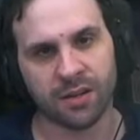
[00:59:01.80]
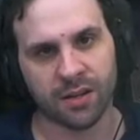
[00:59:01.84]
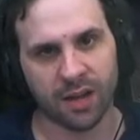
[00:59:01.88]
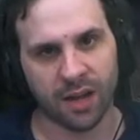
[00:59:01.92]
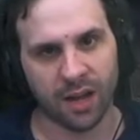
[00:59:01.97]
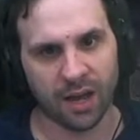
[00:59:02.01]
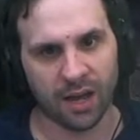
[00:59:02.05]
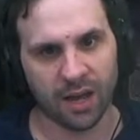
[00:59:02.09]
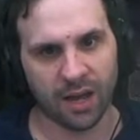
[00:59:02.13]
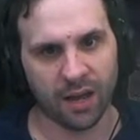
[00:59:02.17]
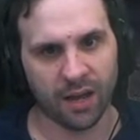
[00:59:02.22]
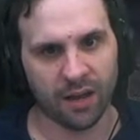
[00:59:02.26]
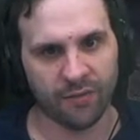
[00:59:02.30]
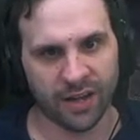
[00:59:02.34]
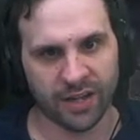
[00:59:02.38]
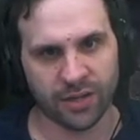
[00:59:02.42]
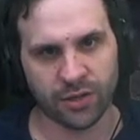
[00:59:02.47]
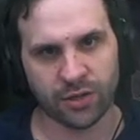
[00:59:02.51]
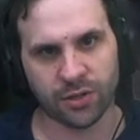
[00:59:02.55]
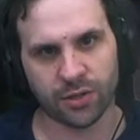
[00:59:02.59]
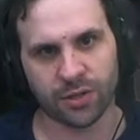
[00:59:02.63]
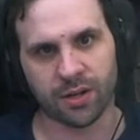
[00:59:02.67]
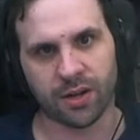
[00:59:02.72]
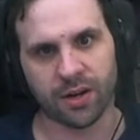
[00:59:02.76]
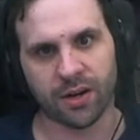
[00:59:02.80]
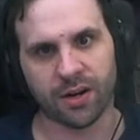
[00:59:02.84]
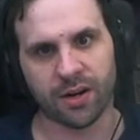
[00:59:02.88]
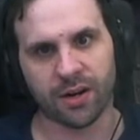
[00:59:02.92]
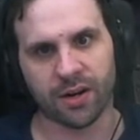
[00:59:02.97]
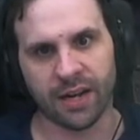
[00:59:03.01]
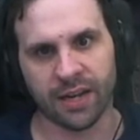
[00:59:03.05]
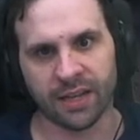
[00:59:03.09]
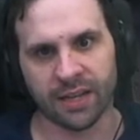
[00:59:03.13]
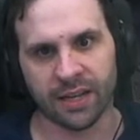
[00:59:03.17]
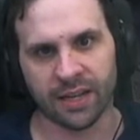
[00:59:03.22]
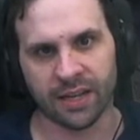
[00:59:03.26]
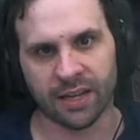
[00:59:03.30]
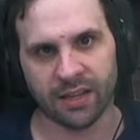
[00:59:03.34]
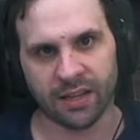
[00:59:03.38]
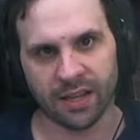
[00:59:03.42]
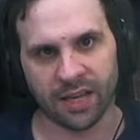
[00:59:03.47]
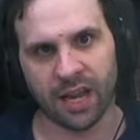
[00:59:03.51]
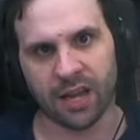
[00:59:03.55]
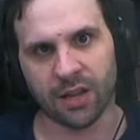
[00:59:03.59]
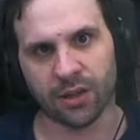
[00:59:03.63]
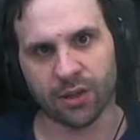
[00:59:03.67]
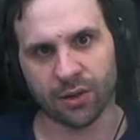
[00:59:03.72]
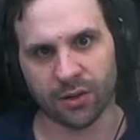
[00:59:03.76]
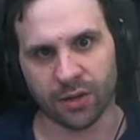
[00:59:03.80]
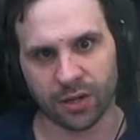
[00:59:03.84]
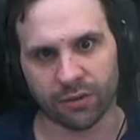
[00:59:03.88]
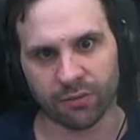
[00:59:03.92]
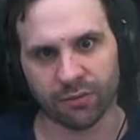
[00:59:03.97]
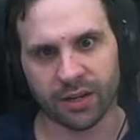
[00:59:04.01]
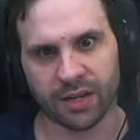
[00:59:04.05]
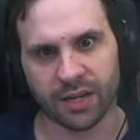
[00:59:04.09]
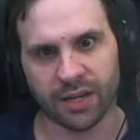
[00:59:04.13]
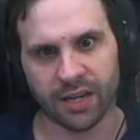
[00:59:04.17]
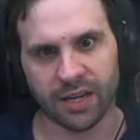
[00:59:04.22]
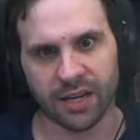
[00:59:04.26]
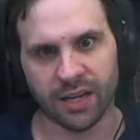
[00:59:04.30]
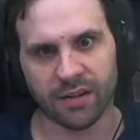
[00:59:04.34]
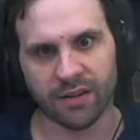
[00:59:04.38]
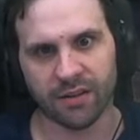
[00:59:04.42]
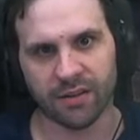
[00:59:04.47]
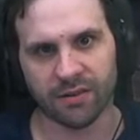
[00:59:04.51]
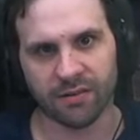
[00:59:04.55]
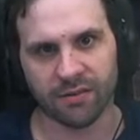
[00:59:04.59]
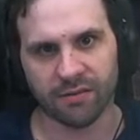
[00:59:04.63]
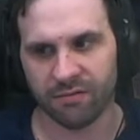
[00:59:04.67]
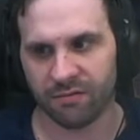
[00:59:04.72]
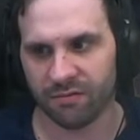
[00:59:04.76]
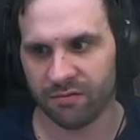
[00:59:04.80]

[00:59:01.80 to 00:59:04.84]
uh, Venture Star in the the X-33 and